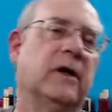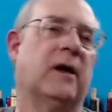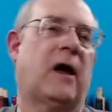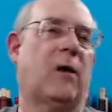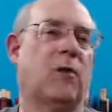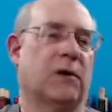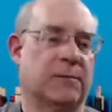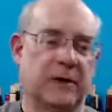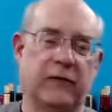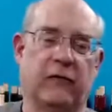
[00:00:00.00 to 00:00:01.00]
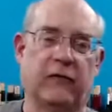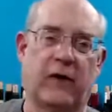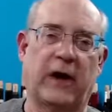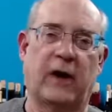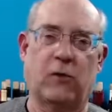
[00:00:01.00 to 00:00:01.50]
Monday through
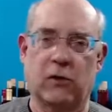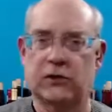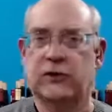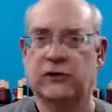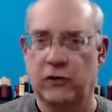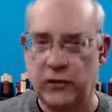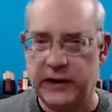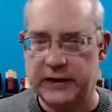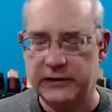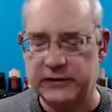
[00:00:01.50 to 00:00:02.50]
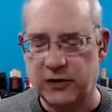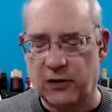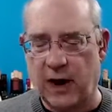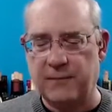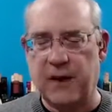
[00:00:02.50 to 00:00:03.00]
Friday. I work during the week. So
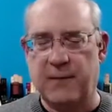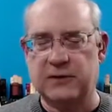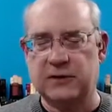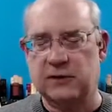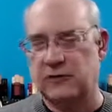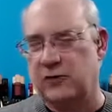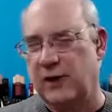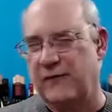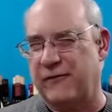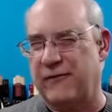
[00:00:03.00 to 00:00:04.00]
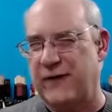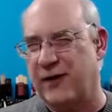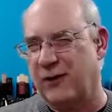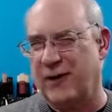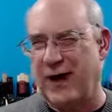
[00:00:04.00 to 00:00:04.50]
I'm still trying to
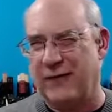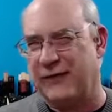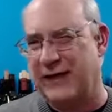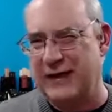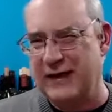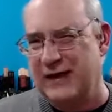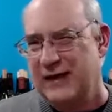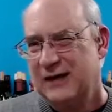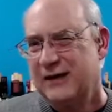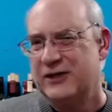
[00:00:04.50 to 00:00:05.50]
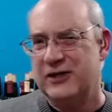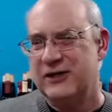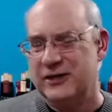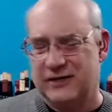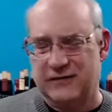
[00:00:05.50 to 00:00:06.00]
figure out the
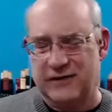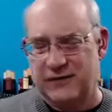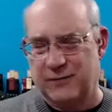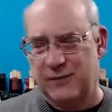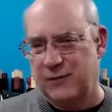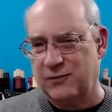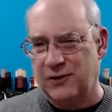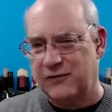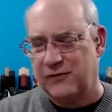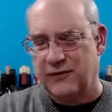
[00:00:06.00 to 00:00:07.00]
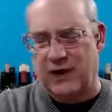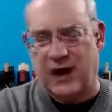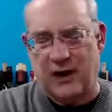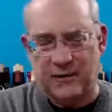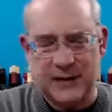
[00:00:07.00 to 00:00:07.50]
logistics of this. I'm trying to figure out
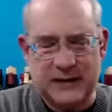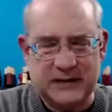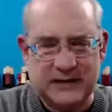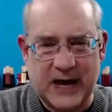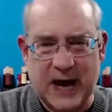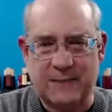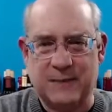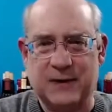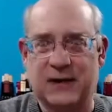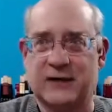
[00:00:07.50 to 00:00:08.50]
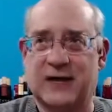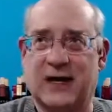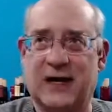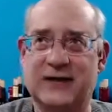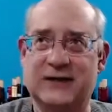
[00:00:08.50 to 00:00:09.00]
how to make this happen, because I
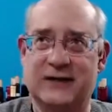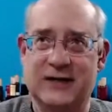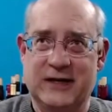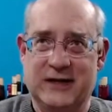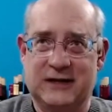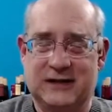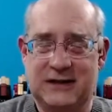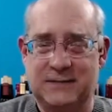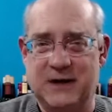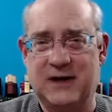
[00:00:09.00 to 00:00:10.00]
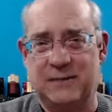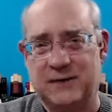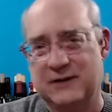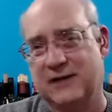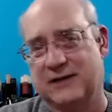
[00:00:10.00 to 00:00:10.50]
like to sleep in up
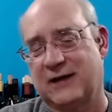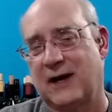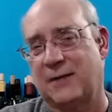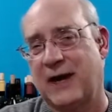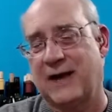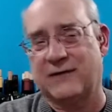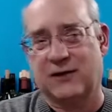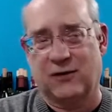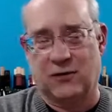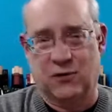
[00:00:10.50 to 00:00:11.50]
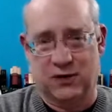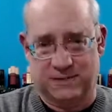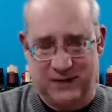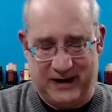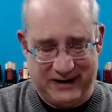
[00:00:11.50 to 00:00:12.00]
until the time I have to go to work
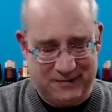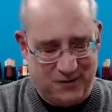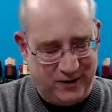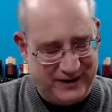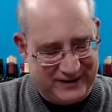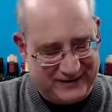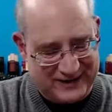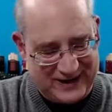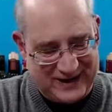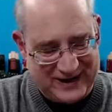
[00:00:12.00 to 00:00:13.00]
Monday morning, okay?